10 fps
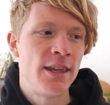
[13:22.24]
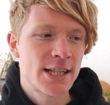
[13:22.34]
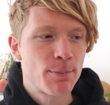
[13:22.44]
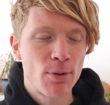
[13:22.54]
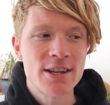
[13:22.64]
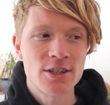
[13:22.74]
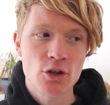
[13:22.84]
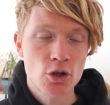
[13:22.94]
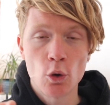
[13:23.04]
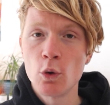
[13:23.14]
This
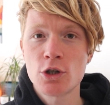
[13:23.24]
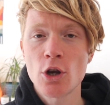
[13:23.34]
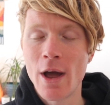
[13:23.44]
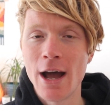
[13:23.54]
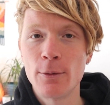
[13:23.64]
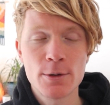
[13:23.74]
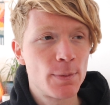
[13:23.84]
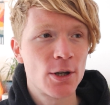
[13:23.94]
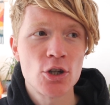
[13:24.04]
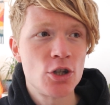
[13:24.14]
presence also helps
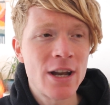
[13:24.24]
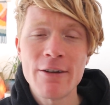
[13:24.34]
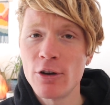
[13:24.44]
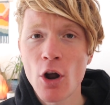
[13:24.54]
because you never